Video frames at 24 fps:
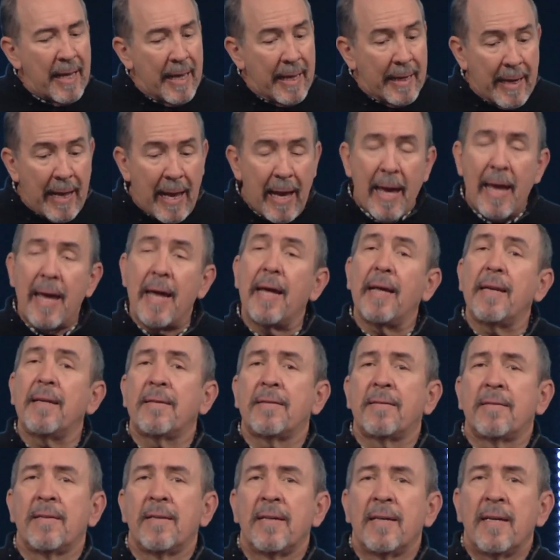and
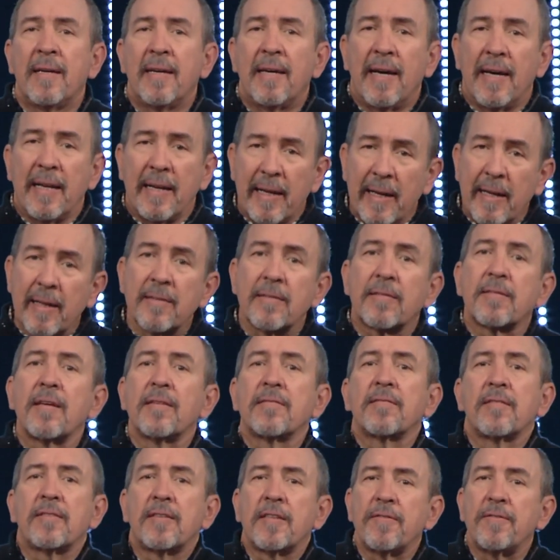hate, and
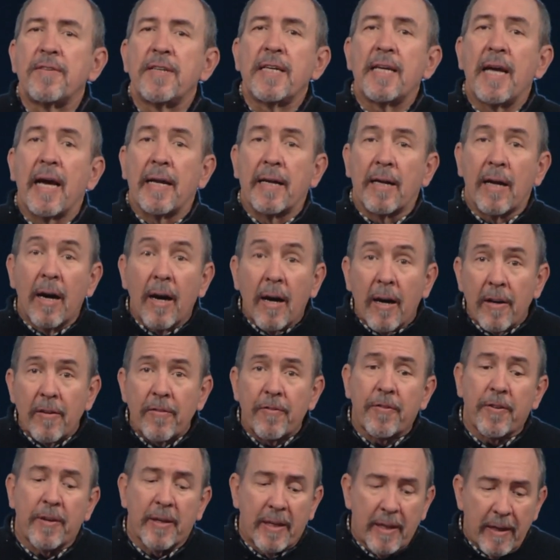insensitivity and
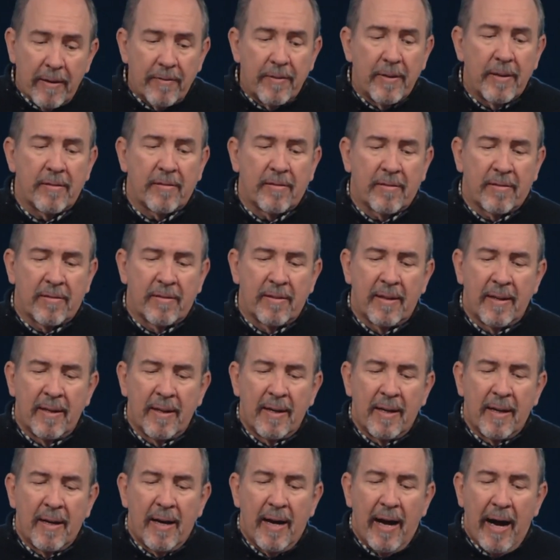unforgiveness,
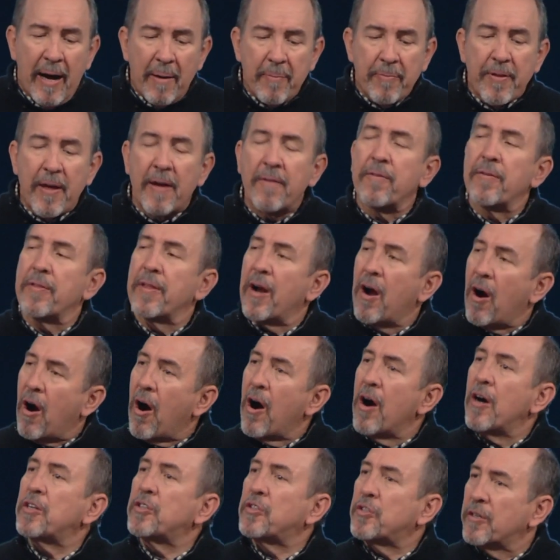I'm thankful that
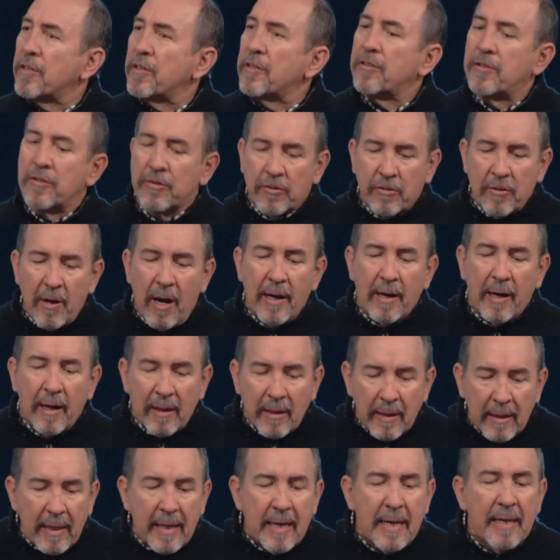our church is trying to
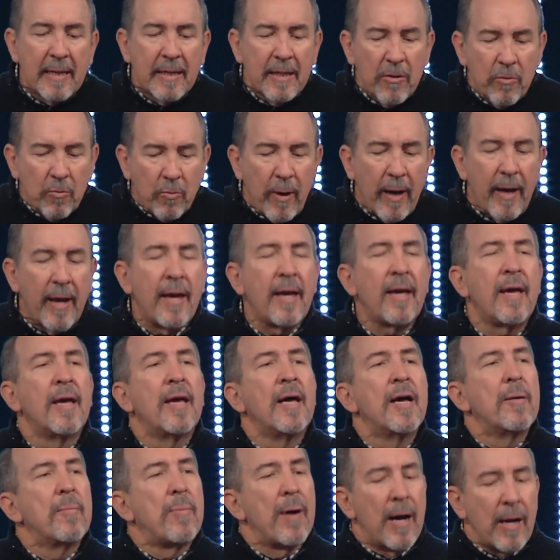lead the way
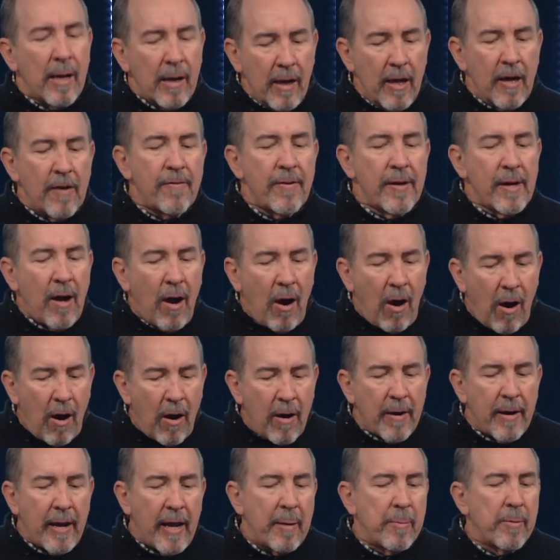by loving our
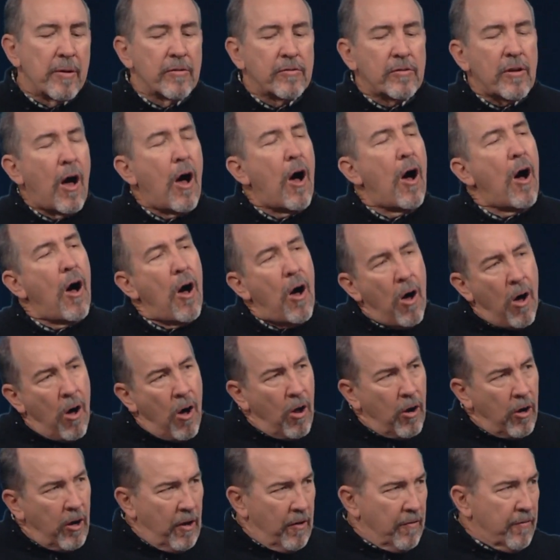neighbors,
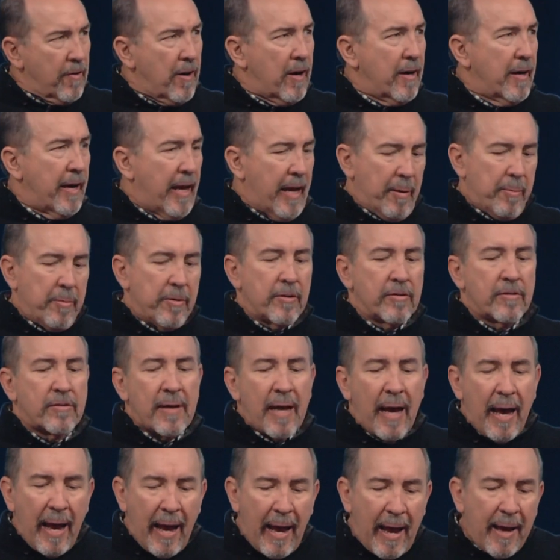all of our neighbors,
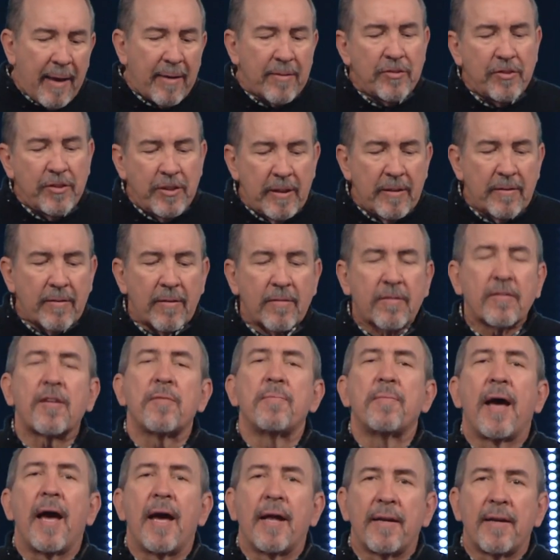as Jesus
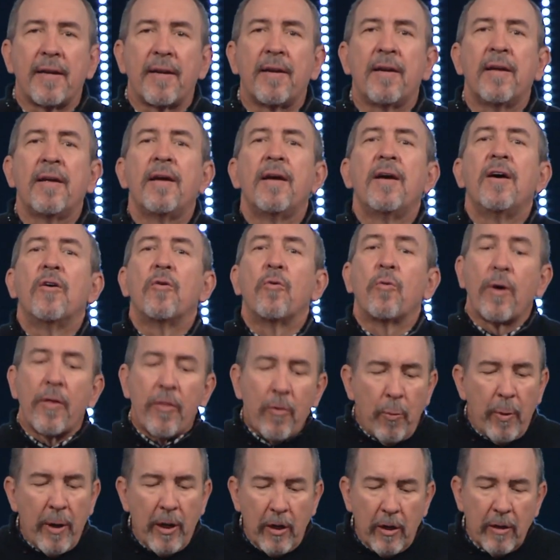commanded, whether
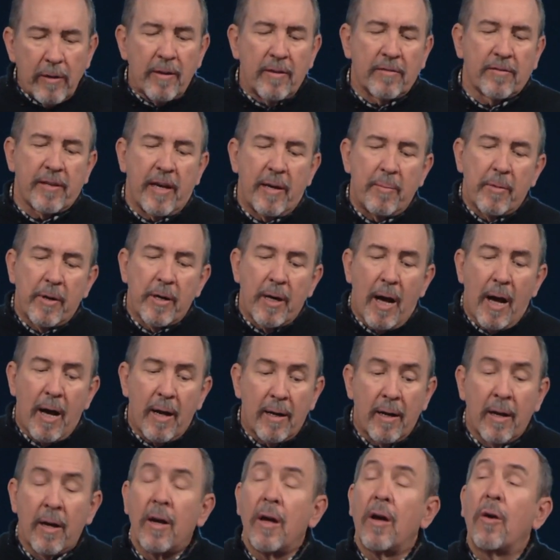we look the same or not,
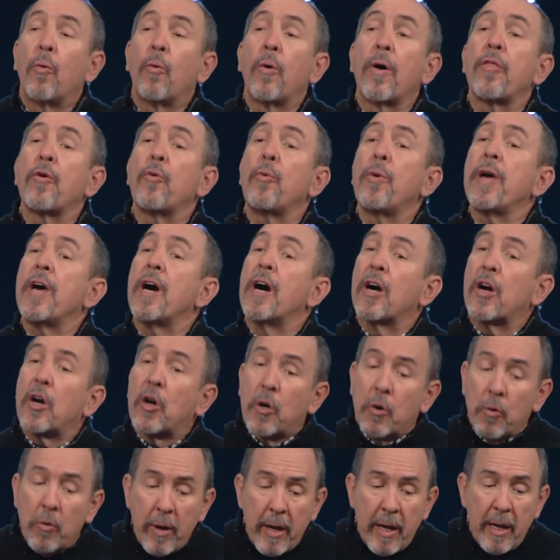whether we
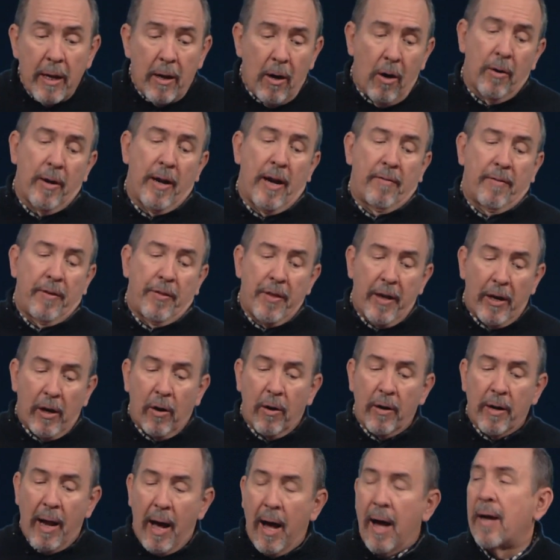agree on everything
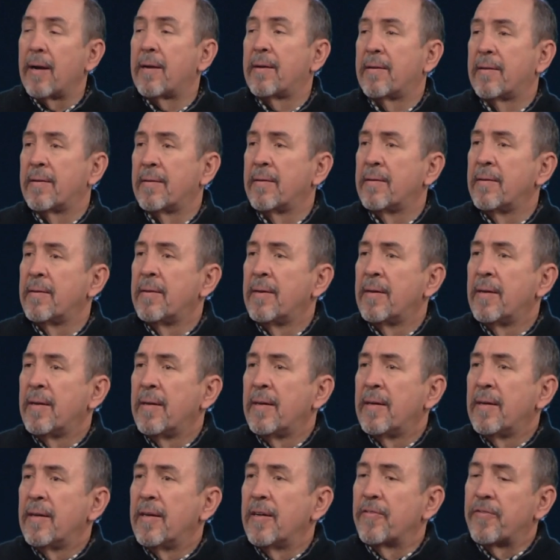or not.
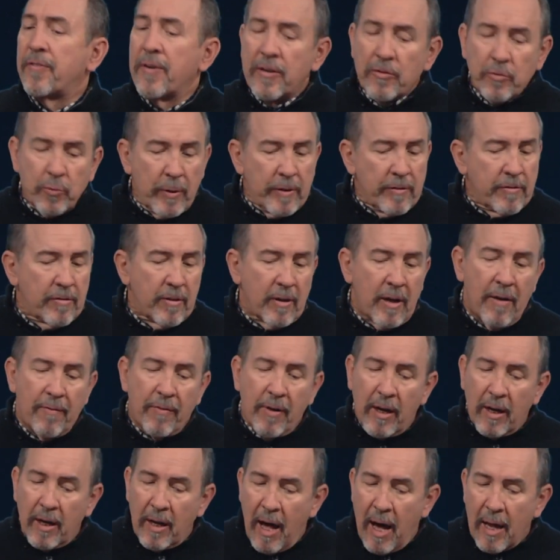And friends, we still have a
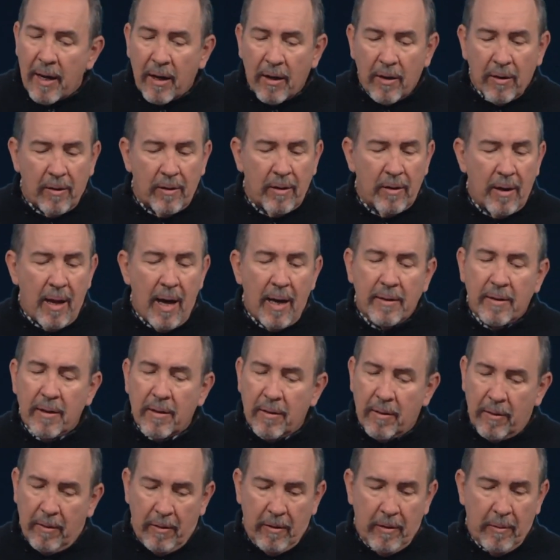lot to
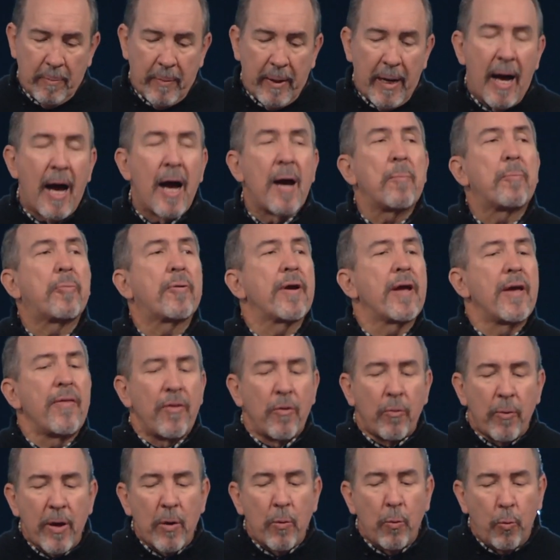learn, but I'm praying
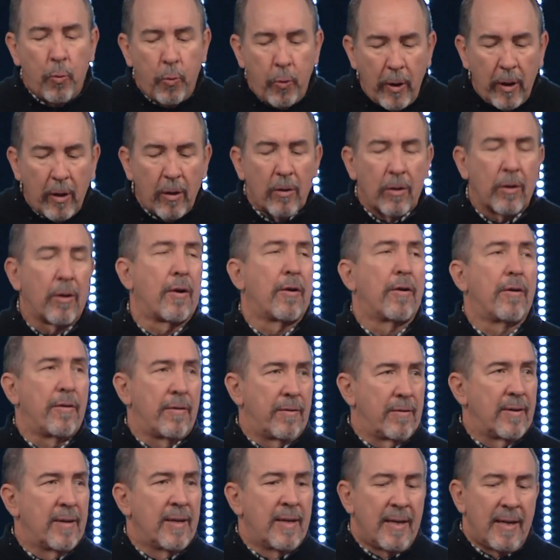that we will learn
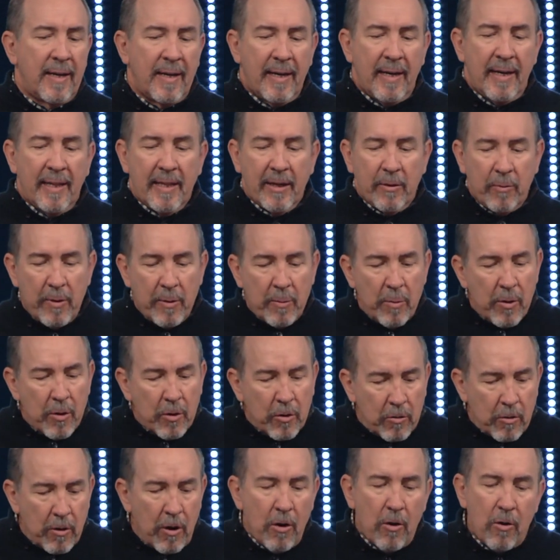and that we will
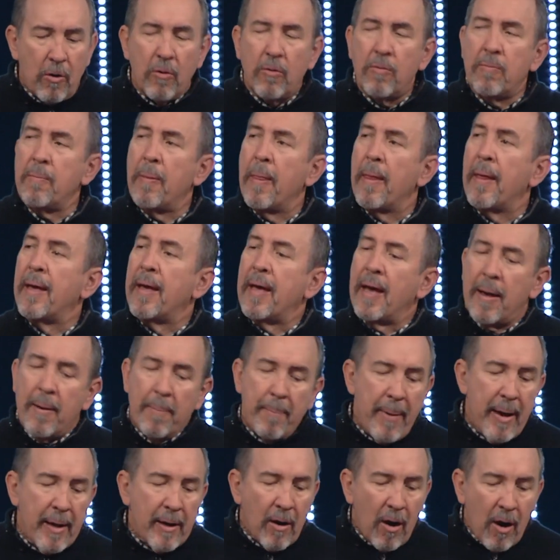grow, and
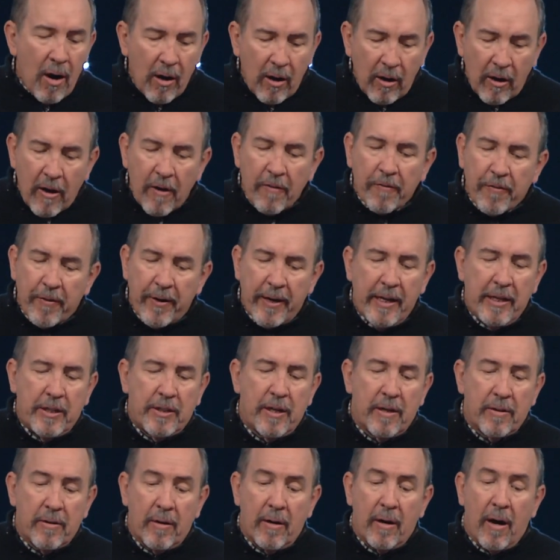man, our love for each
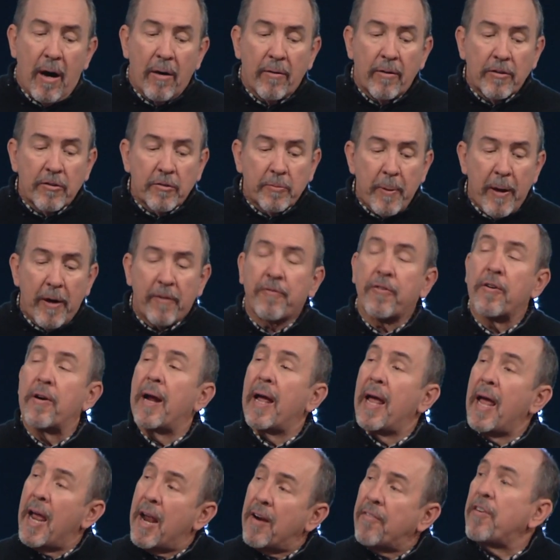other and our respect for
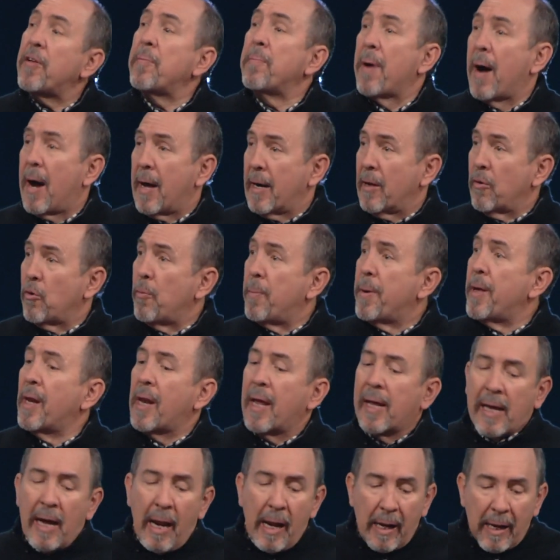everybody will be
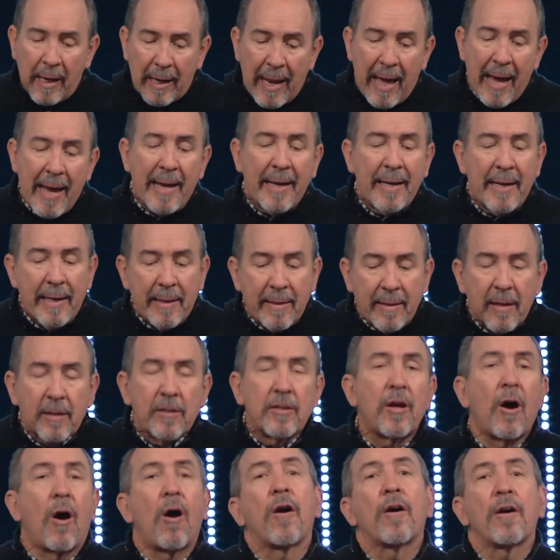like a light in the
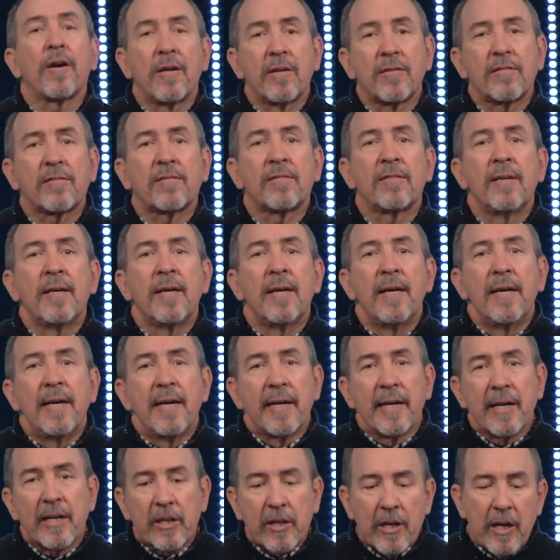darkness
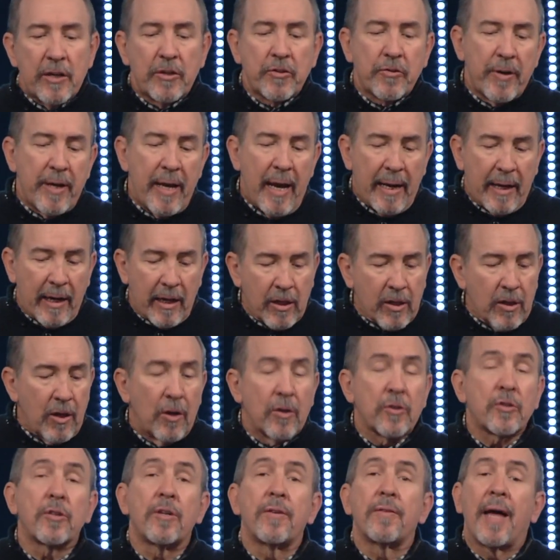in a country and a
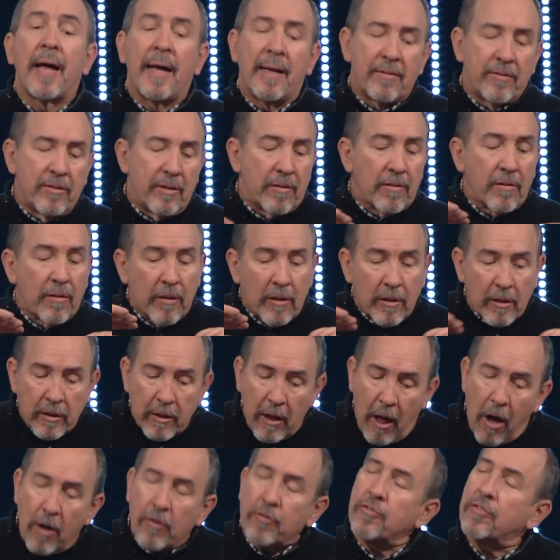culture that has just
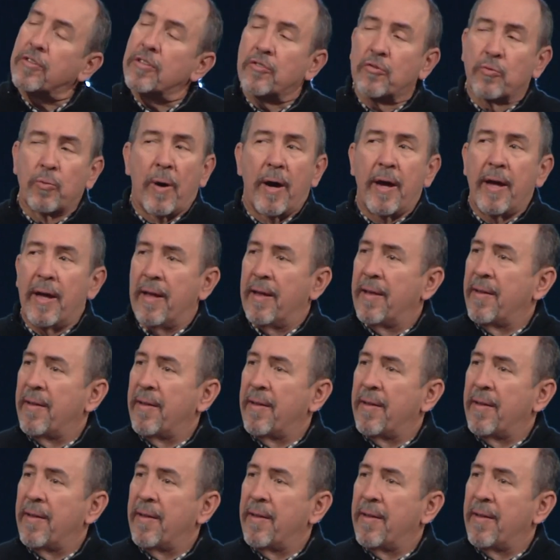lost its way.